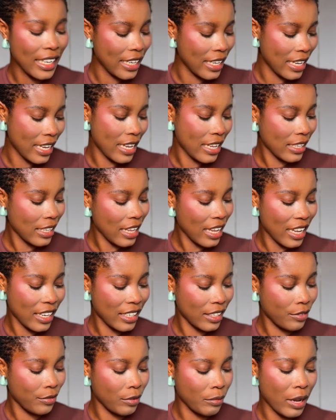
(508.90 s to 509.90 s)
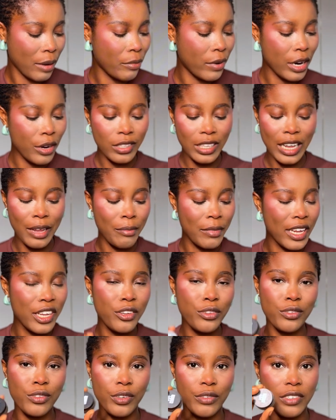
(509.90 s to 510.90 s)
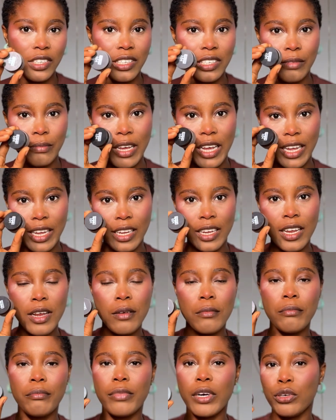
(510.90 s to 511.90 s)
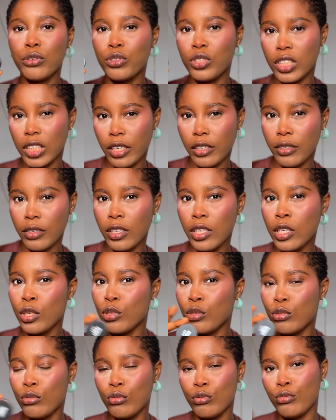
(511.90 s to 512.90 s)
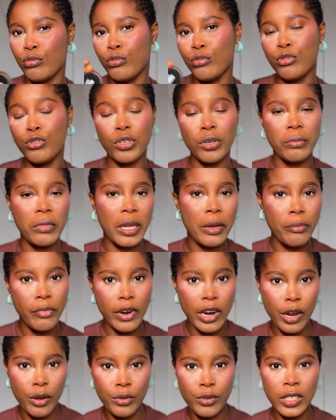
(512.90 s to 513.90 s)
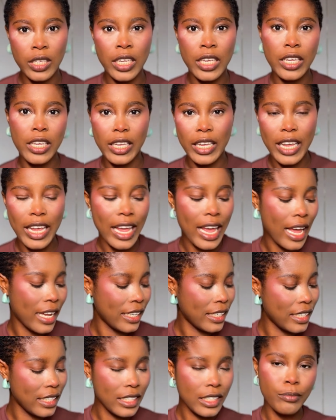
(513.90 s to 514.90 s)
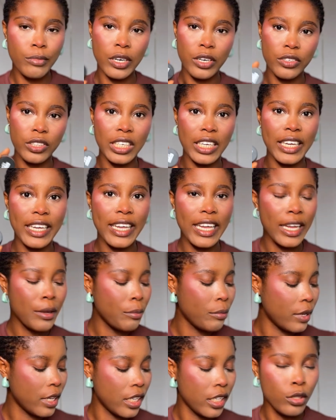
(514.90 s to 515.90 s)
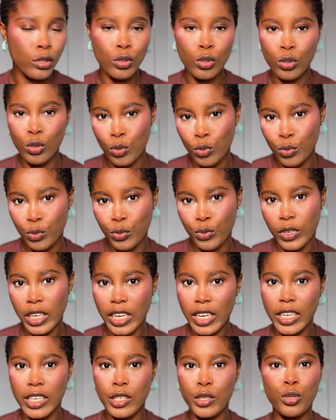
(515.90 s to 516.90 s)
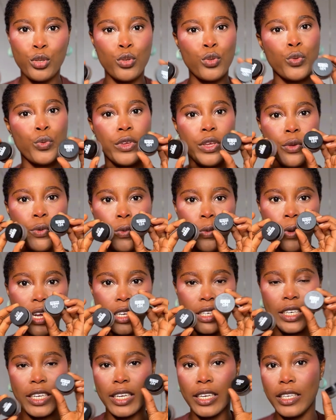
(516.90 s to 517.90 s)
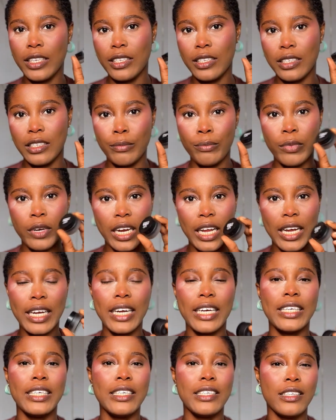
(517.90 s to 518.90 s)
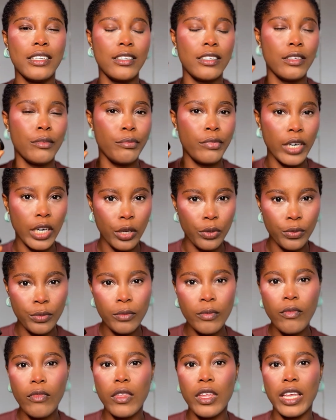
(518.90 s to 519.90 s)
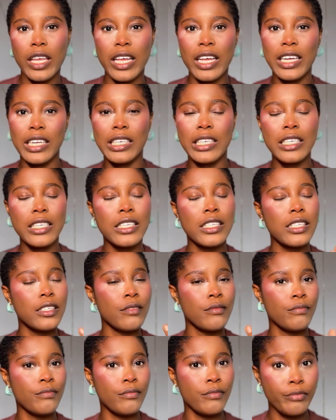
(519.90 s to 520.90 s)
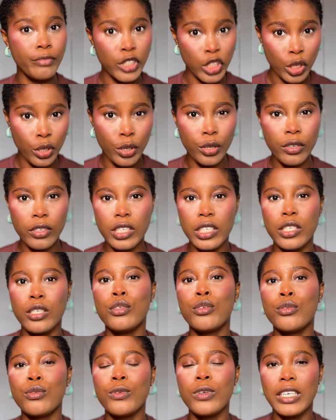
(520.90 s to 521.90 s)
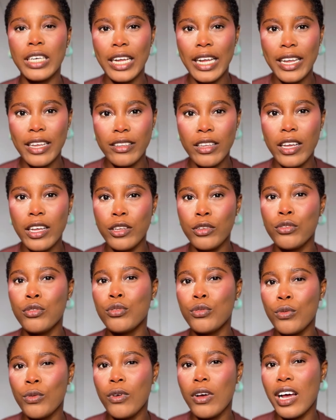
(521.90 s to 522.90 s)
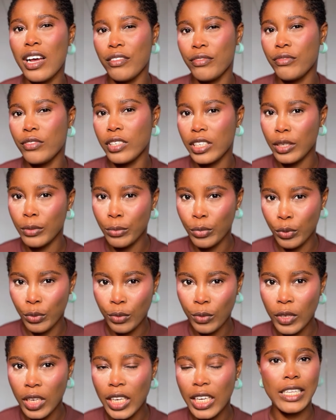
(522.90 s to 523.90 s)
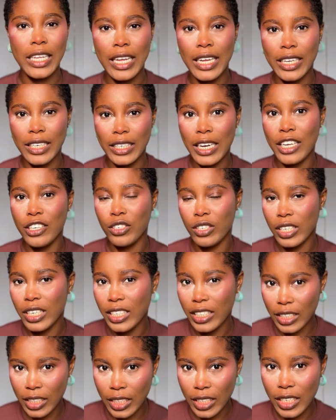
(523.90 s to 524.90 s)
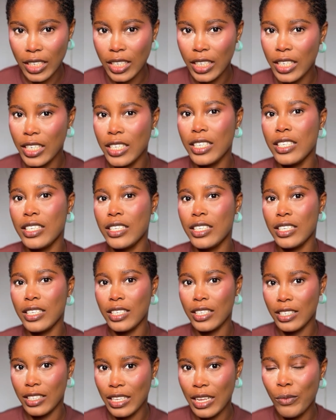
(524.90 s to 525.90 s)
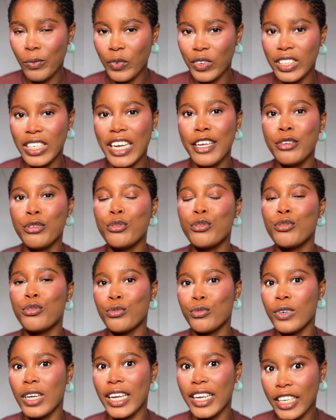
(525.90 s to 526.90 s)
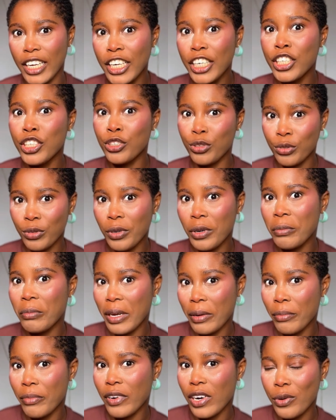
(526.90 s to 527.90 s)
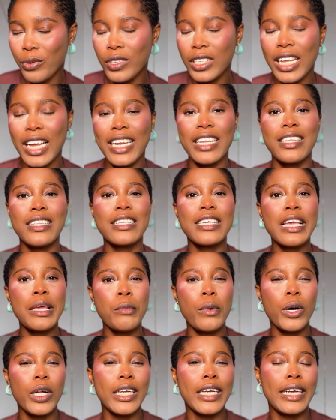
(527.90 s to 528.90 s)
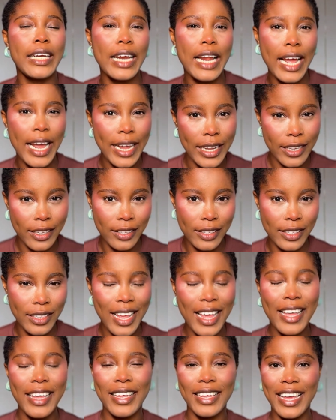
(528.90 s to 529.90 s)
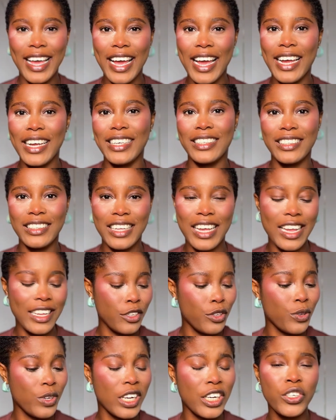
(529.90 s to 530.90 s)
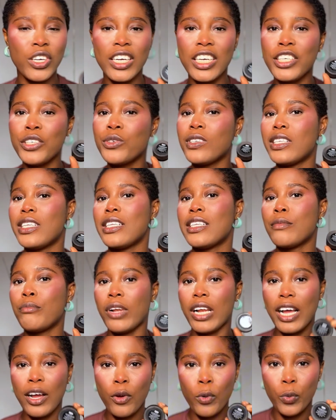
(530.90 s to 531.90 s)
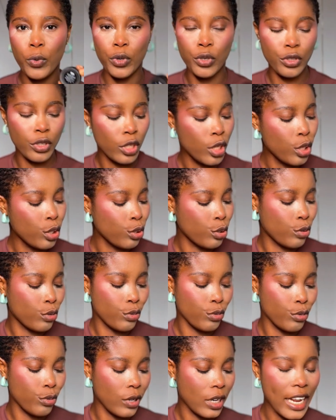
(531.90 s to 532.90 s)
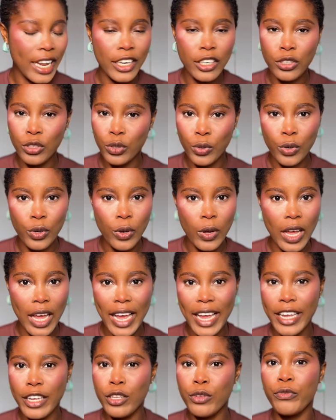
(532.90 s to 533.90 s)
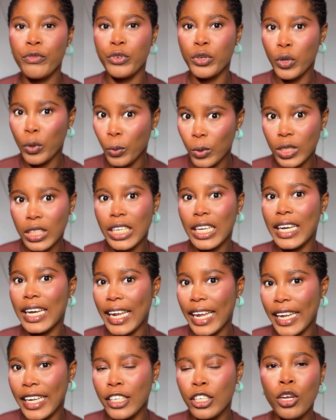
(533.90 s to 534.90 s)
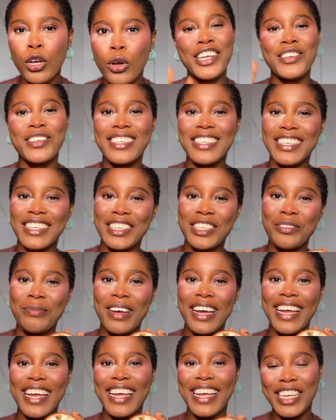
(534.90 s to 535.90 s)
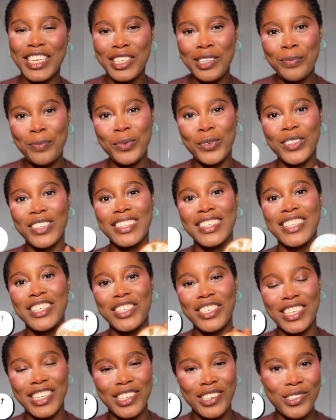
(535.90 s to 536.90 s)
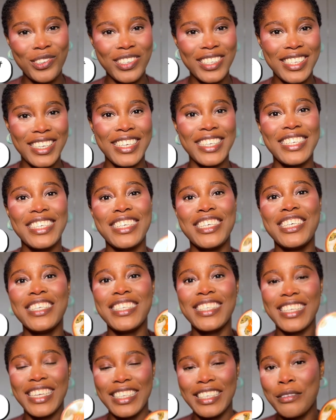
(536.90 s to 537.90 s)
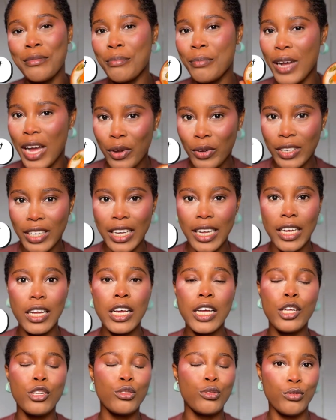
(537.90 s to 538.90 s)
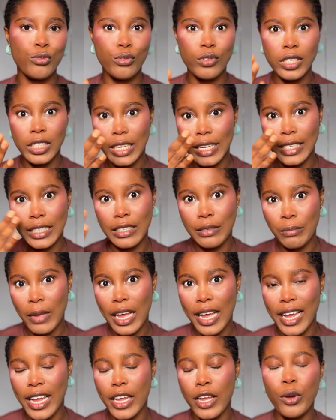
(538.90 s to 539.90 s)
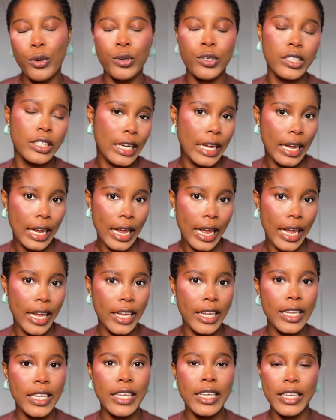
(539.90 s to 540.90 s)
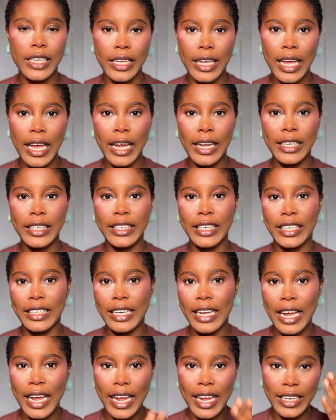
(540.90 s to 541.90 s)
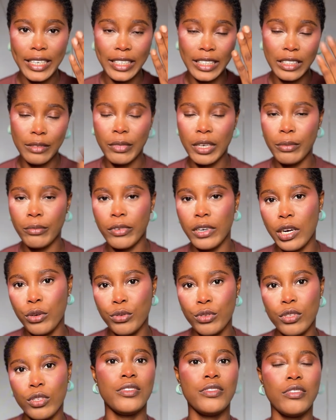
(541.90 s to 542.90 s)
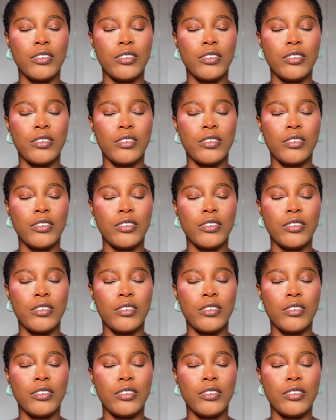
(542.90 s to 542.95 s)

Yes, and for my brows, I make use of this my brow gel to draw my brows. Yeah, and this brow gel came in two. Yeah, it's 2 in 1. This is black and this is the brown. Yeah, this gel is so nice and so affordable, and as you can see, this is the same one I used to like draw my brows, and it came out nice. Yeah, it's nice. You can actually use this black one to line your eyes, your waterline. I use this my S1 translucent setting powder to set my under eye. Yeah, then I did my brows.